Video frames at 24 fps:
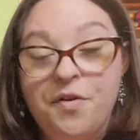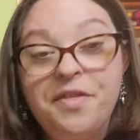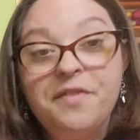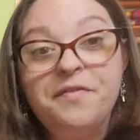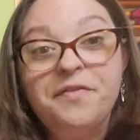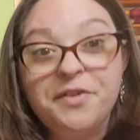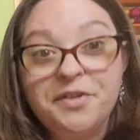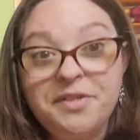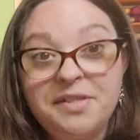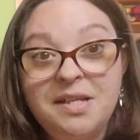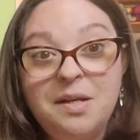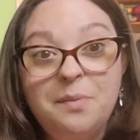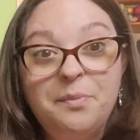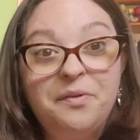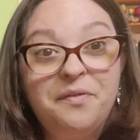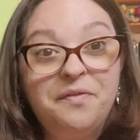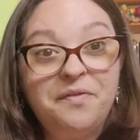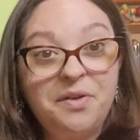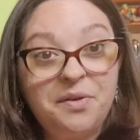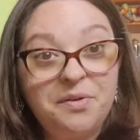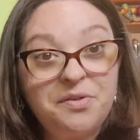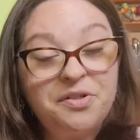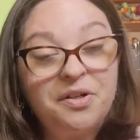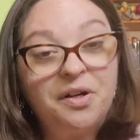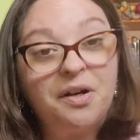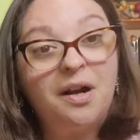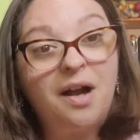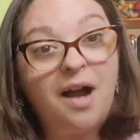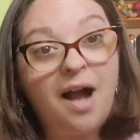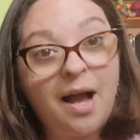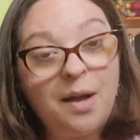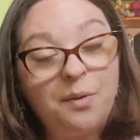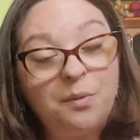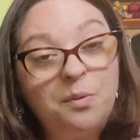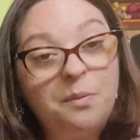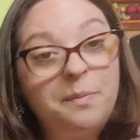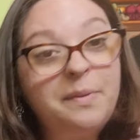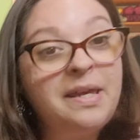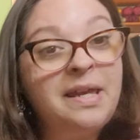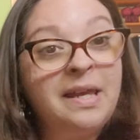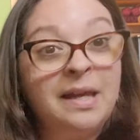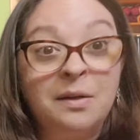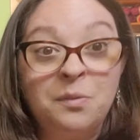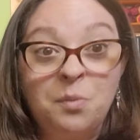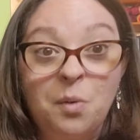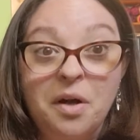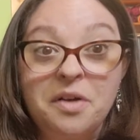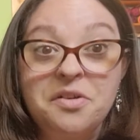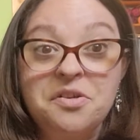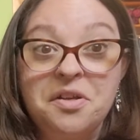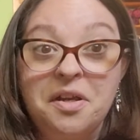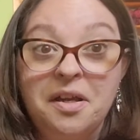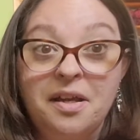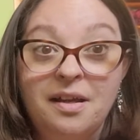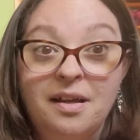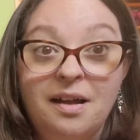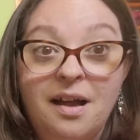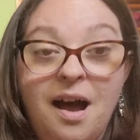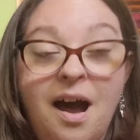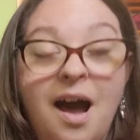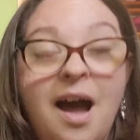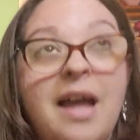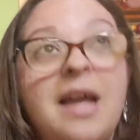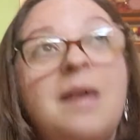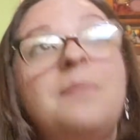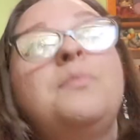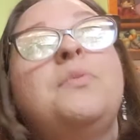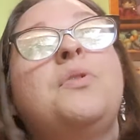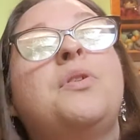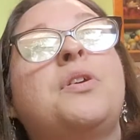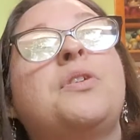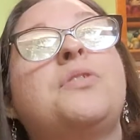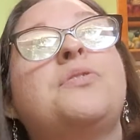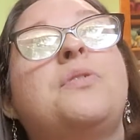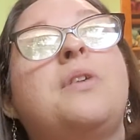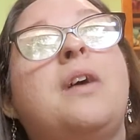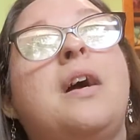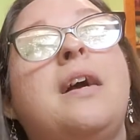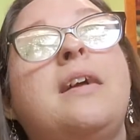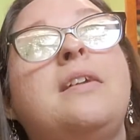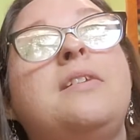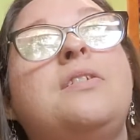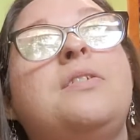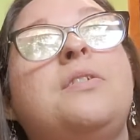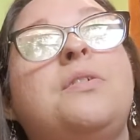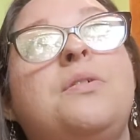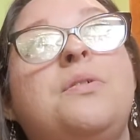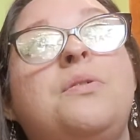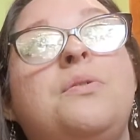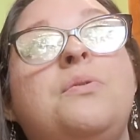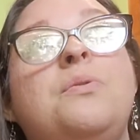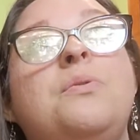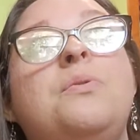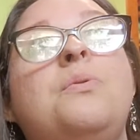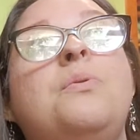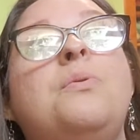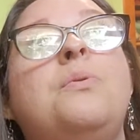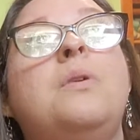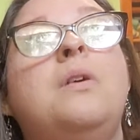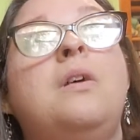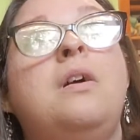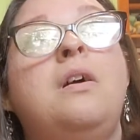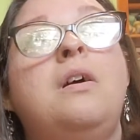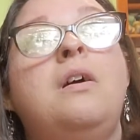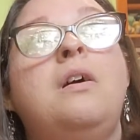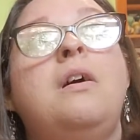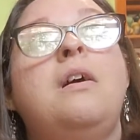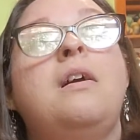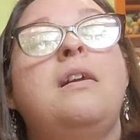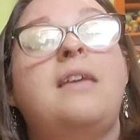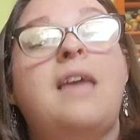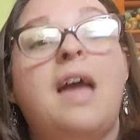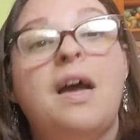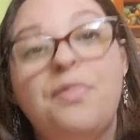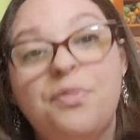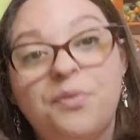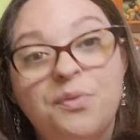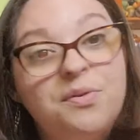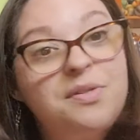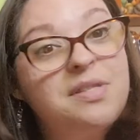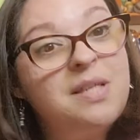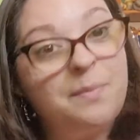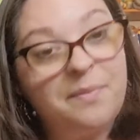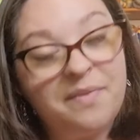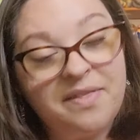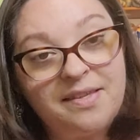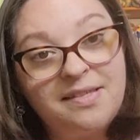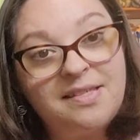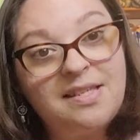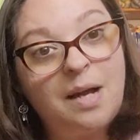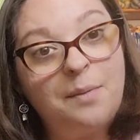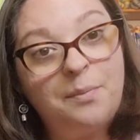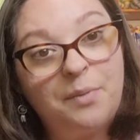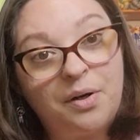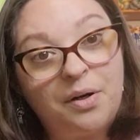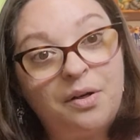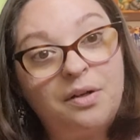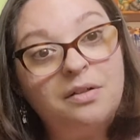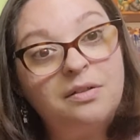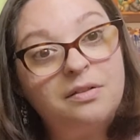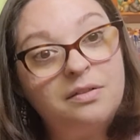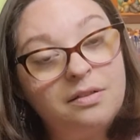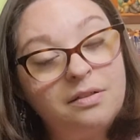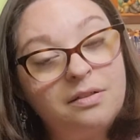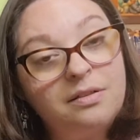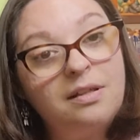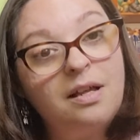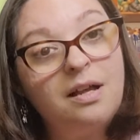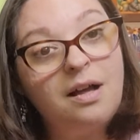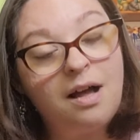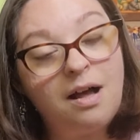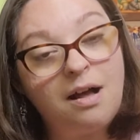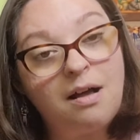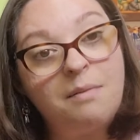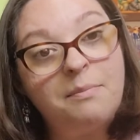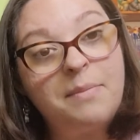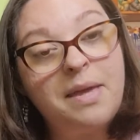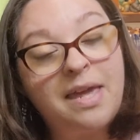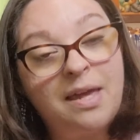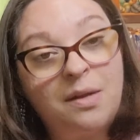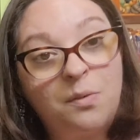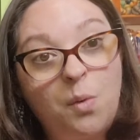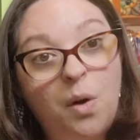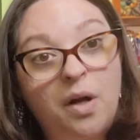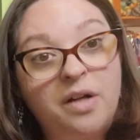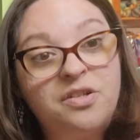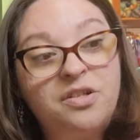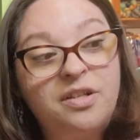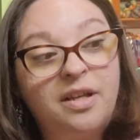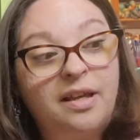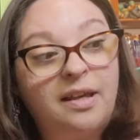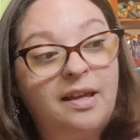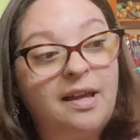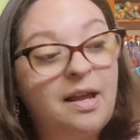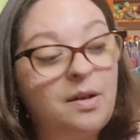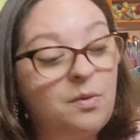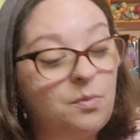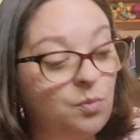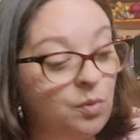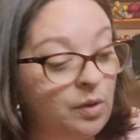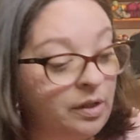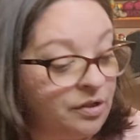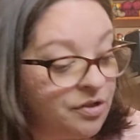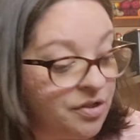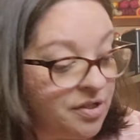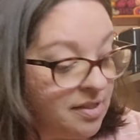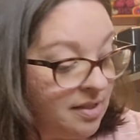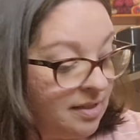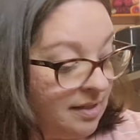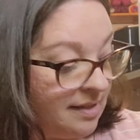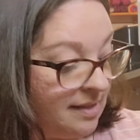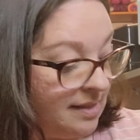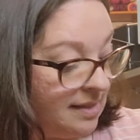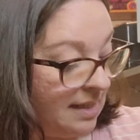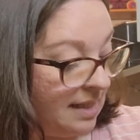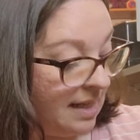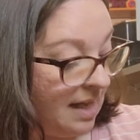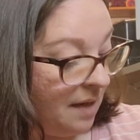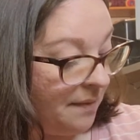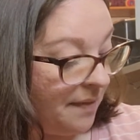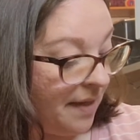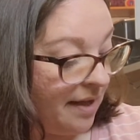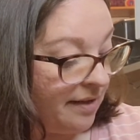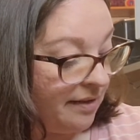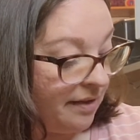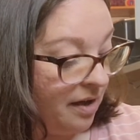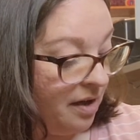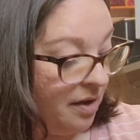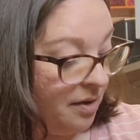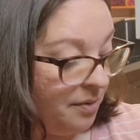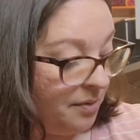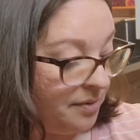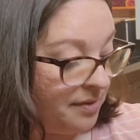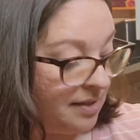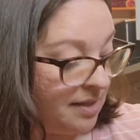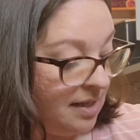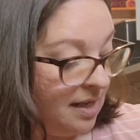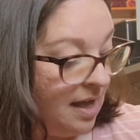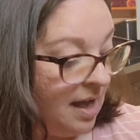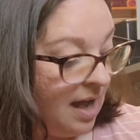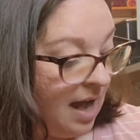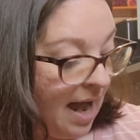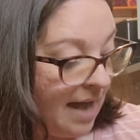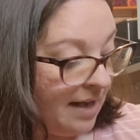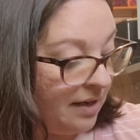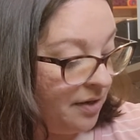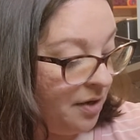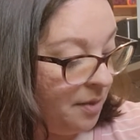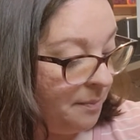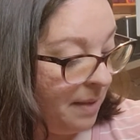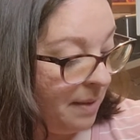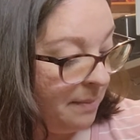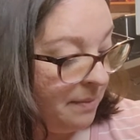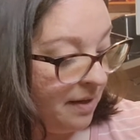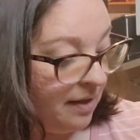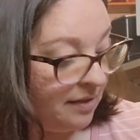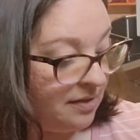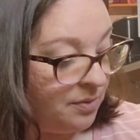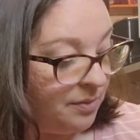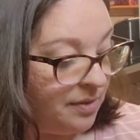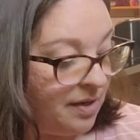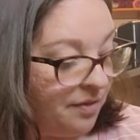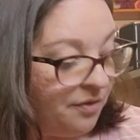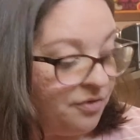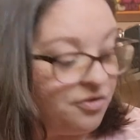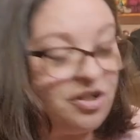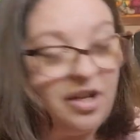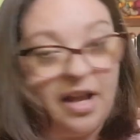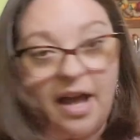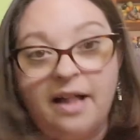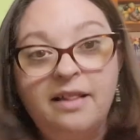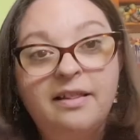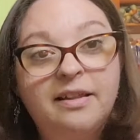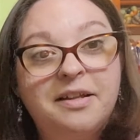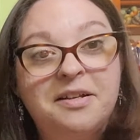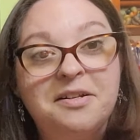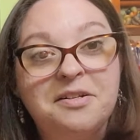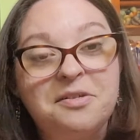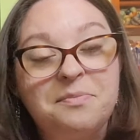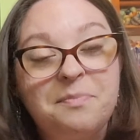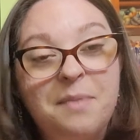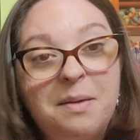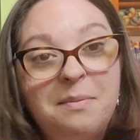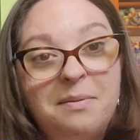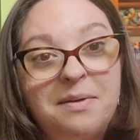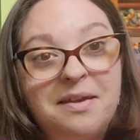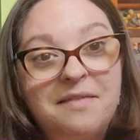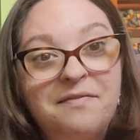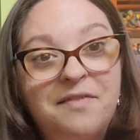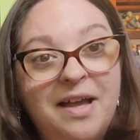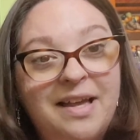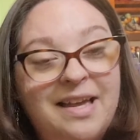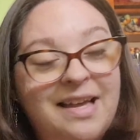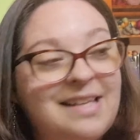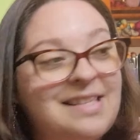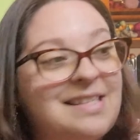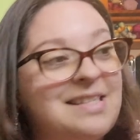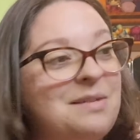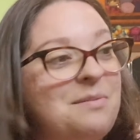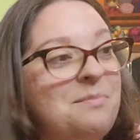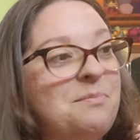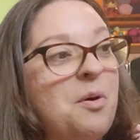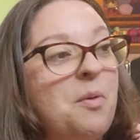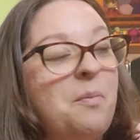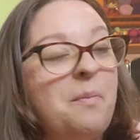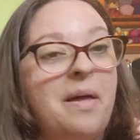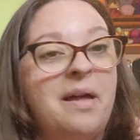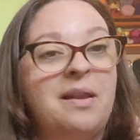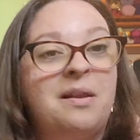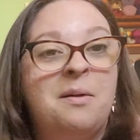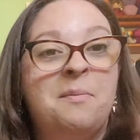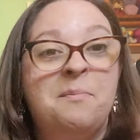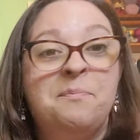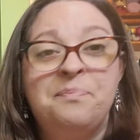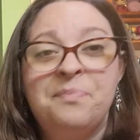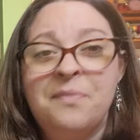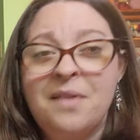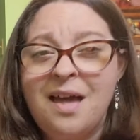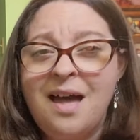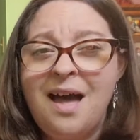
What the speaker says: the foreseeable future, I will be hand washing. I am going to try to get through some of the summer hand washing, and we're just going to see how that goes. I don't know, maybe I'll do another challenge. Maybe if I get some momentum.